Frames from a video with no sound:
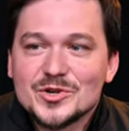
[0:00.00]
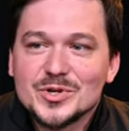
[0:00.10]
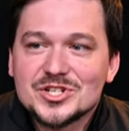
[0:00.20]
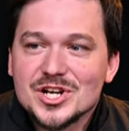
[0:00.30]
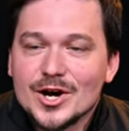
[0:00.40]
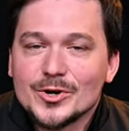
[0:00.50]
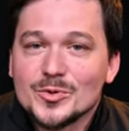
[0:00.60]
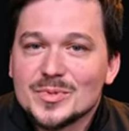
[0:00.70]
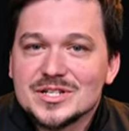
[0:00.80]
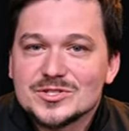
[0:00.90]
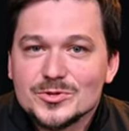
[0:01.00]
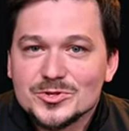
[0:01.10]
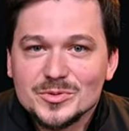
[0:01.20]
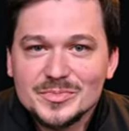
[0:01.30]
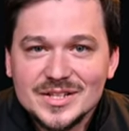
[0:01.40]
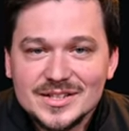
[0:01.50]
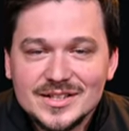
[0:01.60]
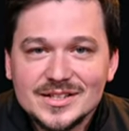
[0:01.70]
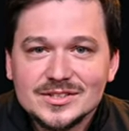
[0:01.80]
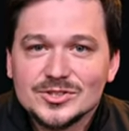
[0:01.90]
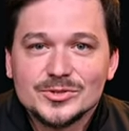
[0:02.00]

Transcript: reach out on my social media.